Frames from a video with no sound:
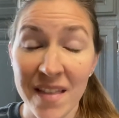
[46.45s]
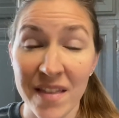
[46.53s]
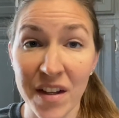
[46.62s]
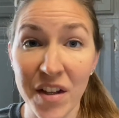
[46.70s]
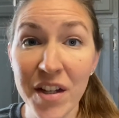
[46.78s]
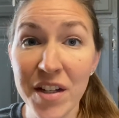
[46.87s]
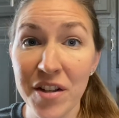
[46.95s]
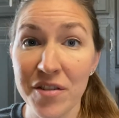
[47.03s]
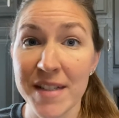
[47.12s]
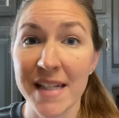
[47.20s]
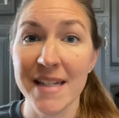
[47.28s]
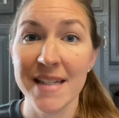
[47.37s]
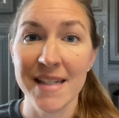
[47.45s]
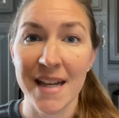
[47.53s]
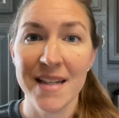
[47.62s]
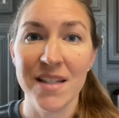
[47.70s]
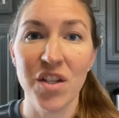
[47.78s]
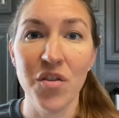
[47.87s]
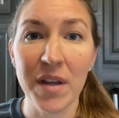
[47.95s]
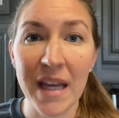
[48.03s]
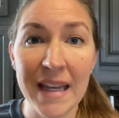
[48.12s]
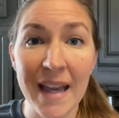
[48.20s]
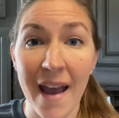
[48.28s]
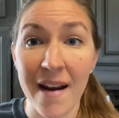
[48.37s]
The good news is, is you
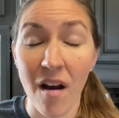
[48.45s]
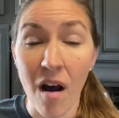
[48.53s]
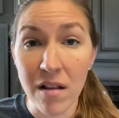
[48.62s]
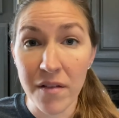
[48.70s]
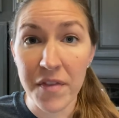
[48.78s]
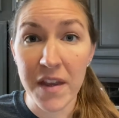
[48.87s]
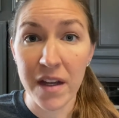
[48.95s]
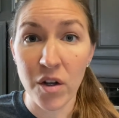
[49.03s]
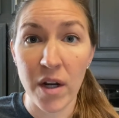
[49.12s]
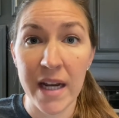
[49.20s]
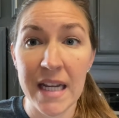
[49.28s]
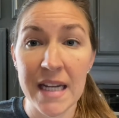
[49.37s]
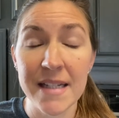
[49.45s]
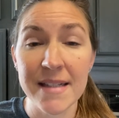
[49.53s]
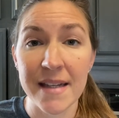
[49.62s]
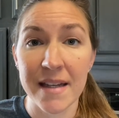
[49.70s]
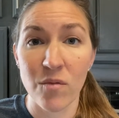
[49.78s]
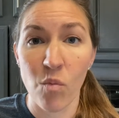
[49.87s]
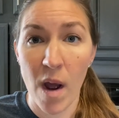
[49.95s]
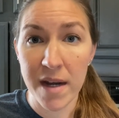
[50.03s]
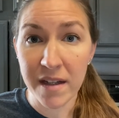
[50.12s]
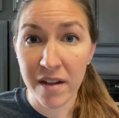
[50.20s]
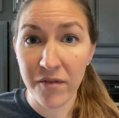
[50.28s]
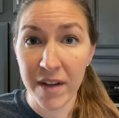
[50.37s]
can get all of the ingredients in one
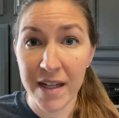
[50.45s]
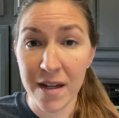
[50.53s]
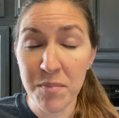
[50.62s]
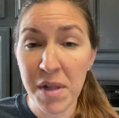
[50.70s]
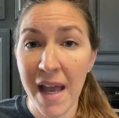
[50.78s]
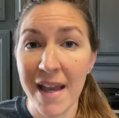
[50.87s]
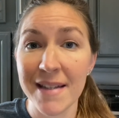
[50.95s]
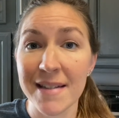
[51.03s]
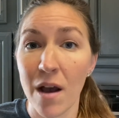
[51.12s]
convenient place.